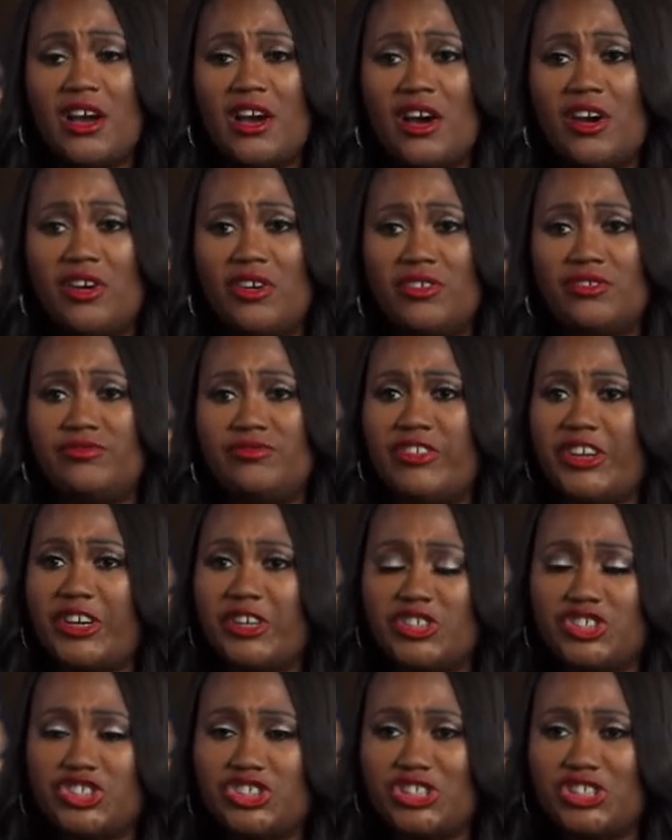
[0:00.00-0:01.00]
on
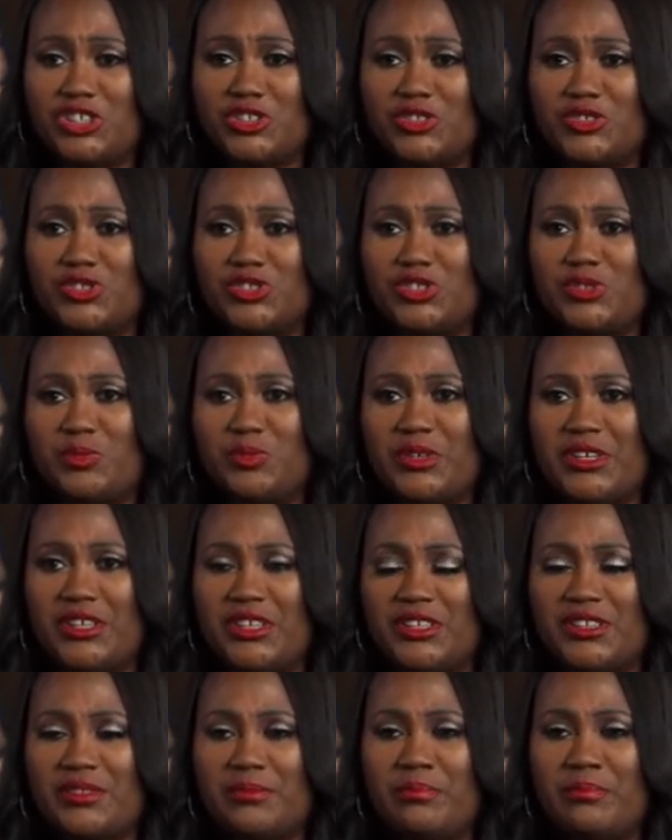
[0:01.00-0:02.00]
various shows
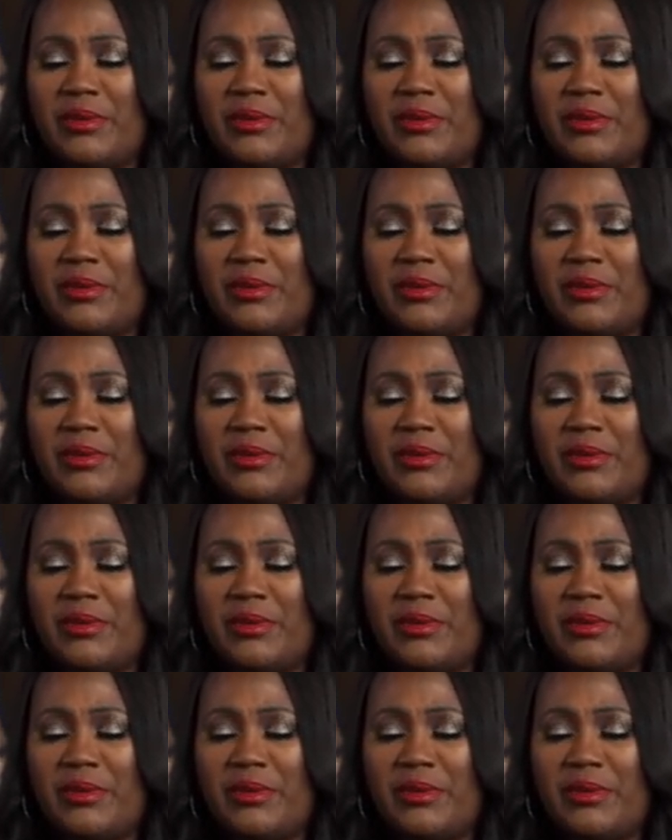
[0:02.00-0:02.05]
with